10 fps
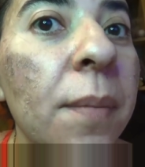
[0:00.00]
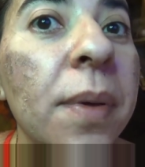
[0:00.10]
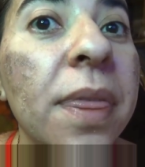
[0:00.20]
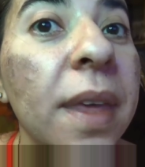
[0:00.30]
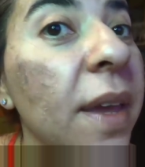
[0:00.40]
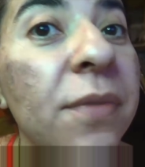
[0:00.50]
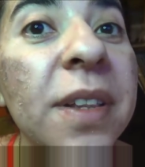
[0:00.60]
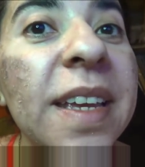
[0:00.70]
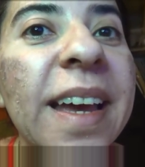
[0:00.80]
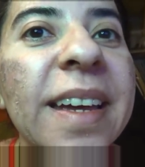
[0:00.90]
But
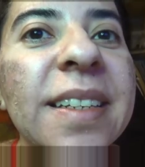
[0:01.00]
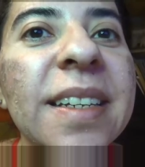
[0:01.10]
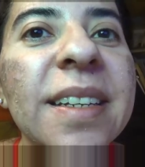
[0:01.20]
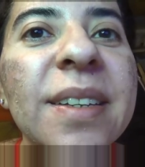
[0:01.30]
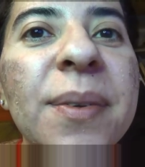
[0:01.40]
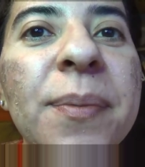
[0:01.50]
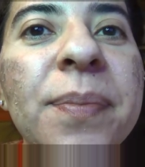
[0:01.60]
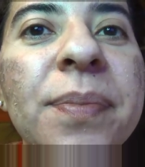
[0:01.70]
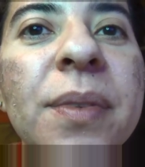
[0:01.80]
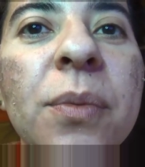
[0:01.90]
thankfully I did.
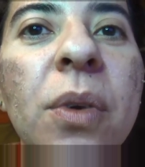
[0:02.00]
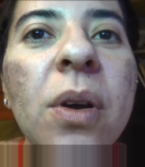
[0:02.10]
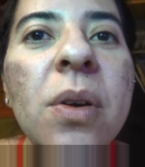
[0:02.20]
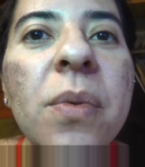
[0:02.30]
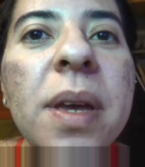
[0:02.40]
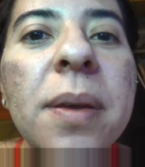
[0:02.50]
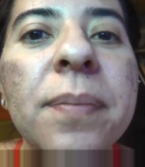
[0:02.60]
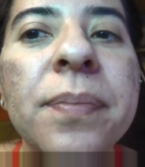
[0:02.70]
Wrong way.